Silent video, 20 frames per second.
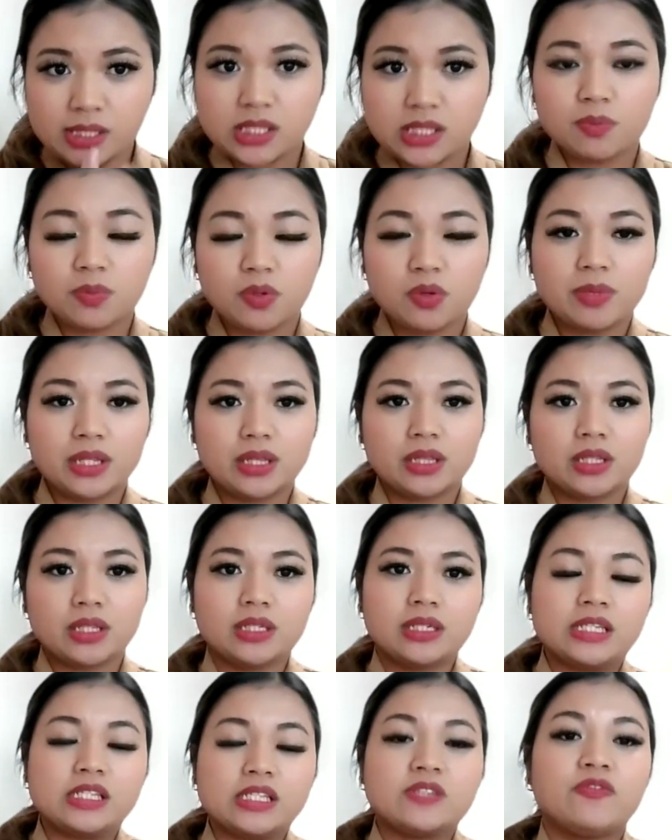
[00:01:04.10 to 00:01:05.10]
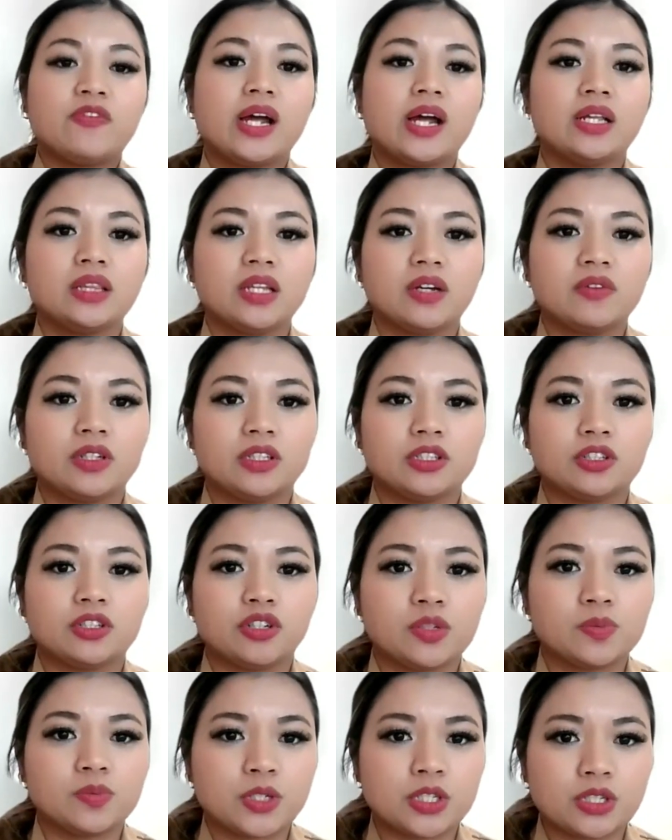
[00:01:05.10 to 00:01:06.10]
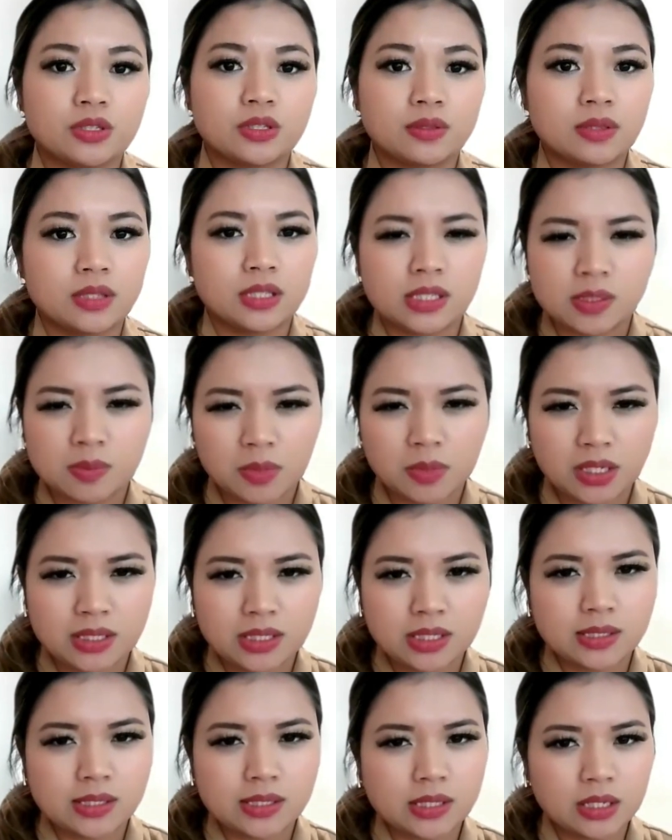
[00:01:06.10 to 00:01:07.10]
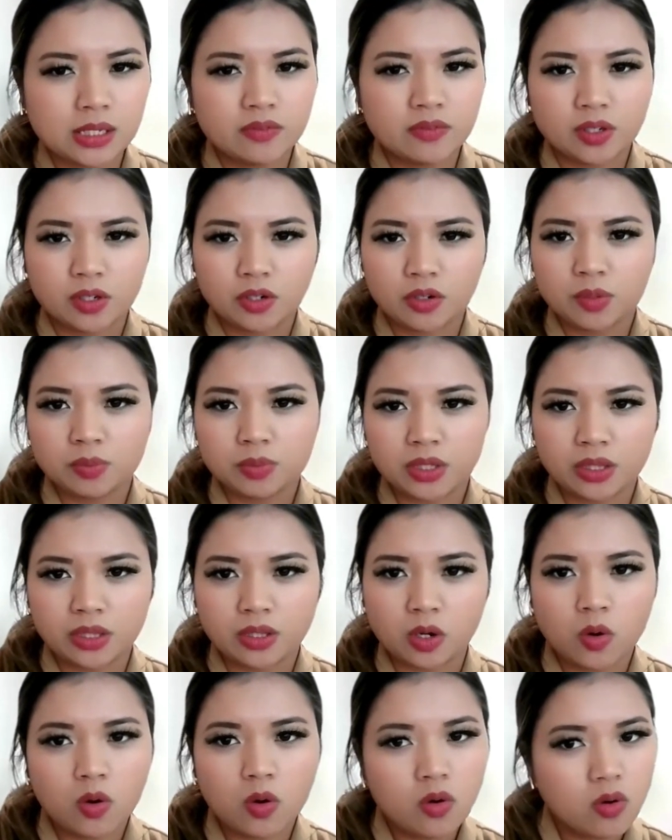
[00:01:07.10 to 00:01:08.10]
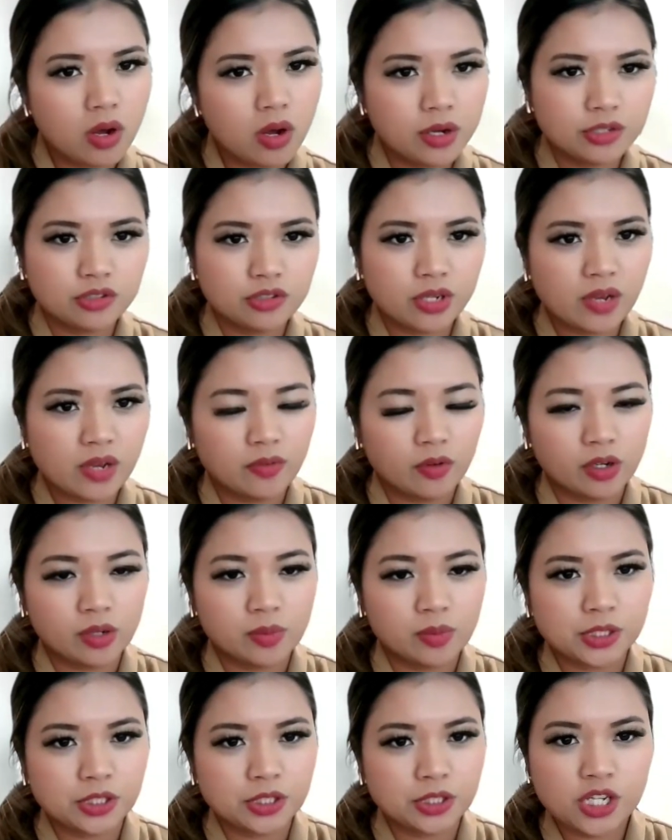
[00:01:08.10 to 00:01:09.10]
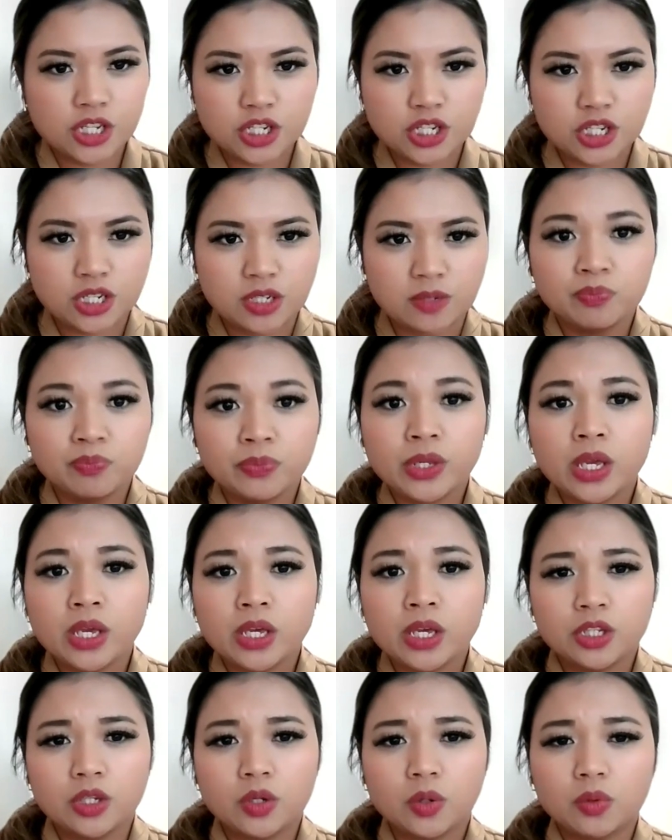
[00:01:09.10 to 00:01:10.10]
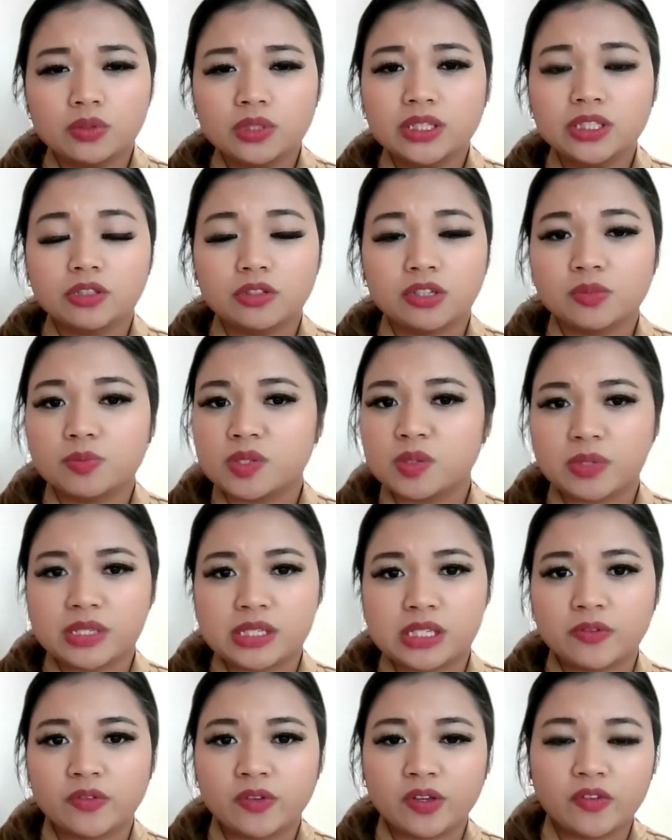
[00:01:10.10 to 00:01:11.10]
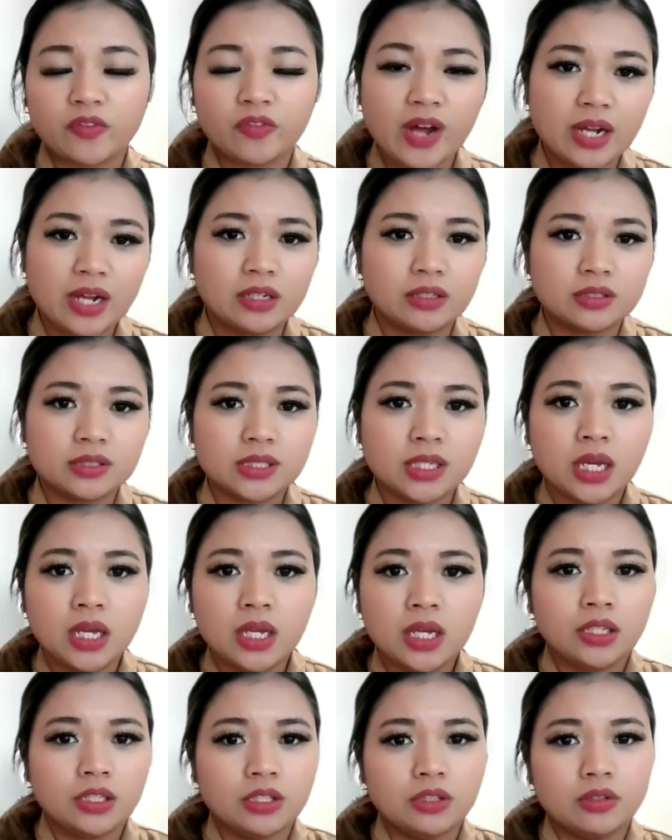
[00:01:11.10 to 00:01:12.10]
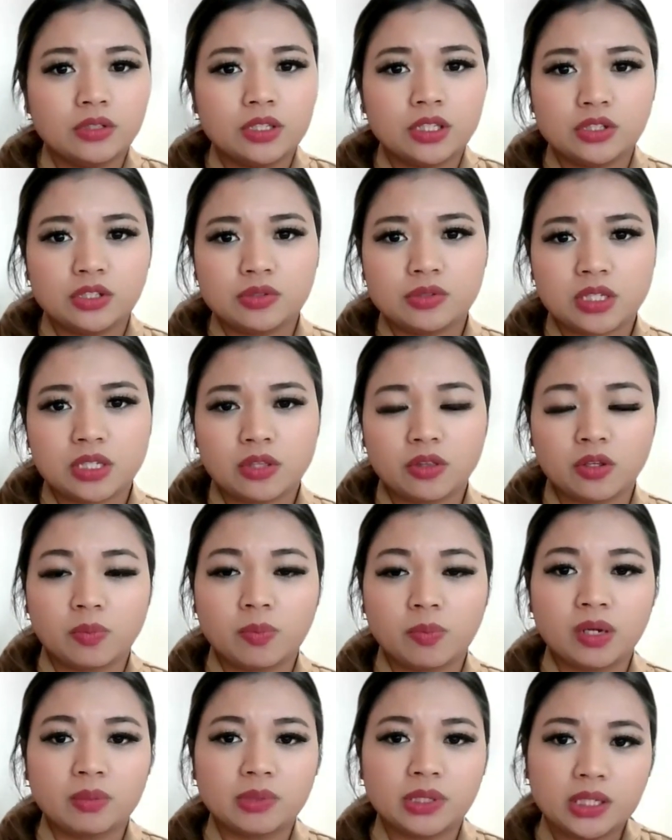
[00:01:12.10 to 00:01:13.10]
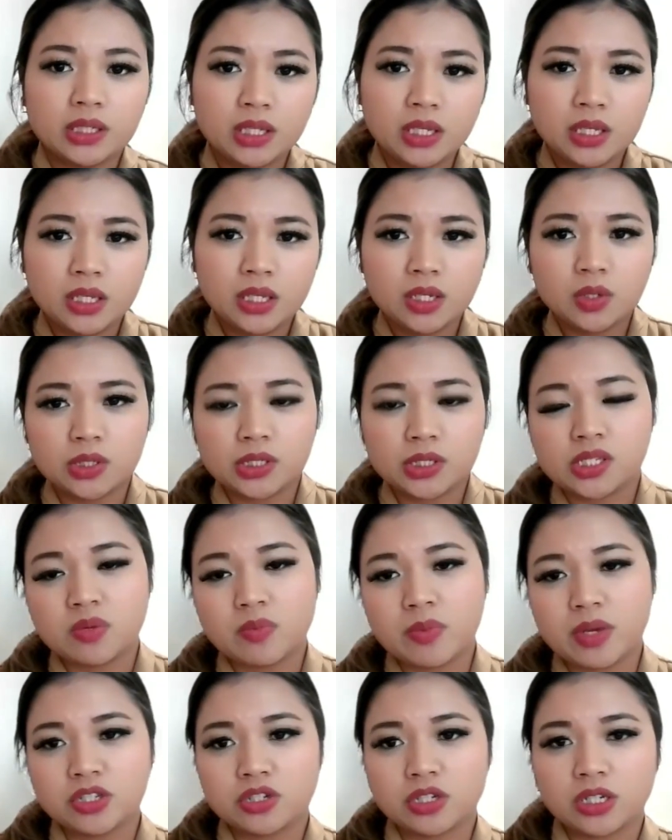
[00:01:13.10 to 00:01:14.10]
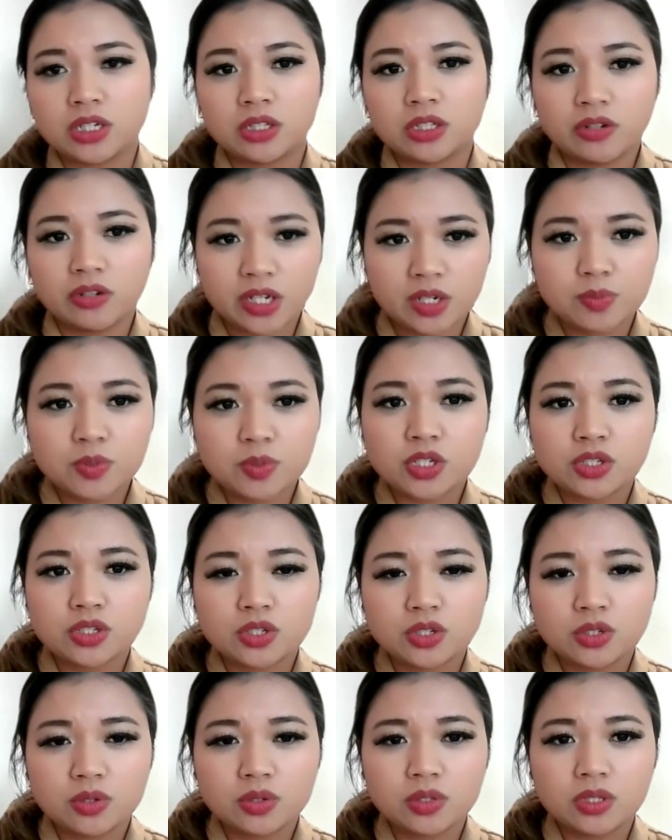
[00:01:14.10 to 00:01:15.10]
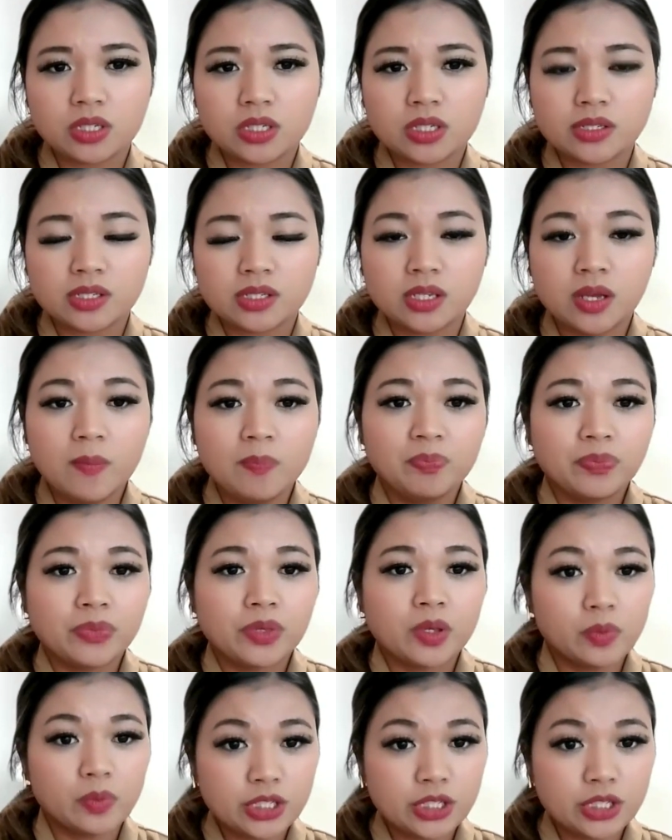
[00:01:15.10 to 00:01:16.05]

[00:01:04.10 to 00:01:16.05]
One simple method is file level encryption. This means instead of encrypting the whole hard drive or a partition, you only encrypt specific files. You can use either public key or symmetric encryption to do this,